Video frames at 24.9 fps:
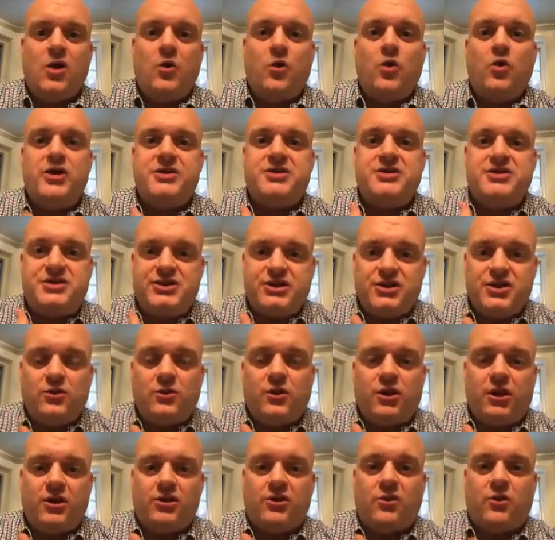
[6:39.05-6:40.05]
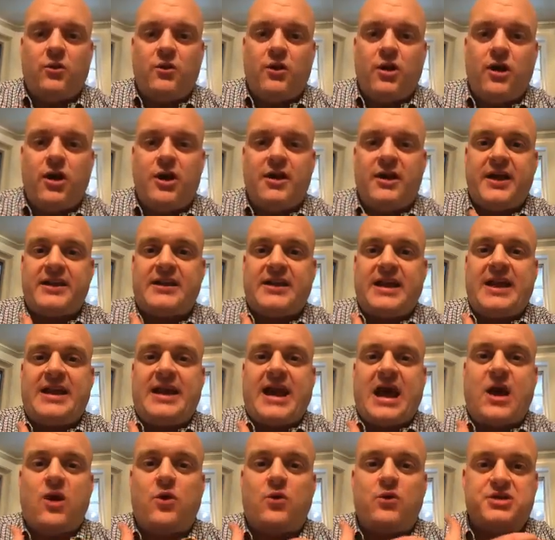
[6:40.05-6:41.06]
would do on the wall
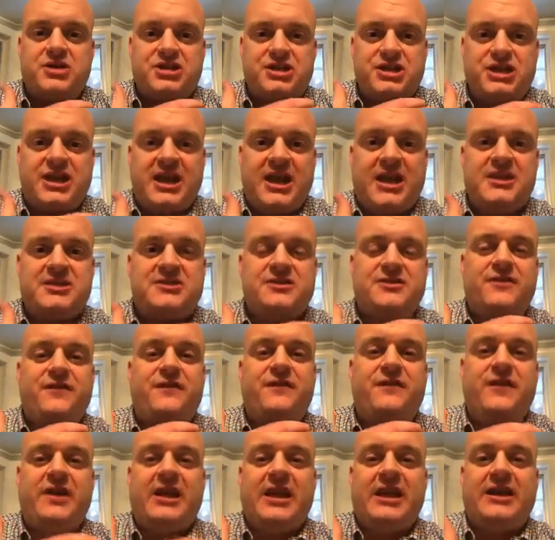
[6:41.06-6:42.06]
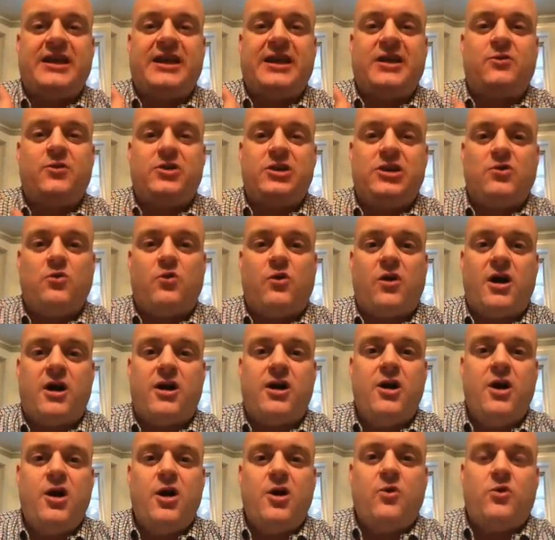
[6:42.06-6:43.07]
and how it would change the feeling when you
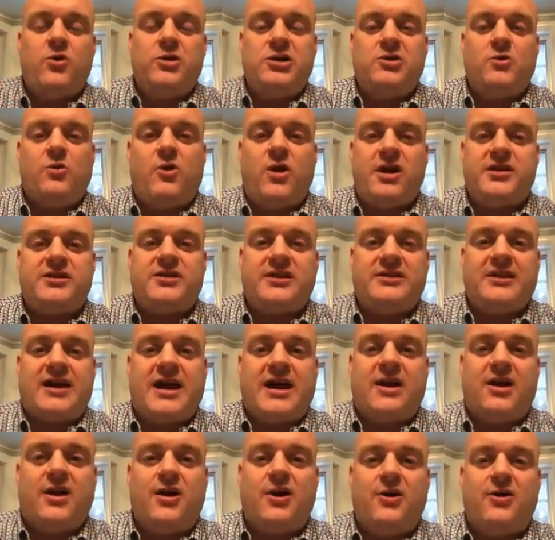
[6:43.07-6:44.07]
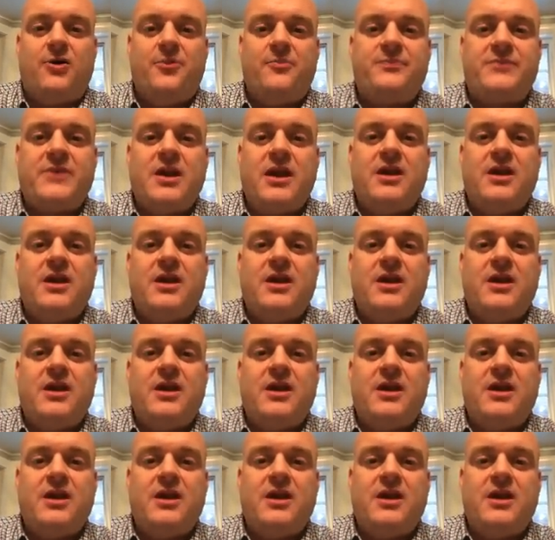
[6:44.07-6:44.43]
walked in that home.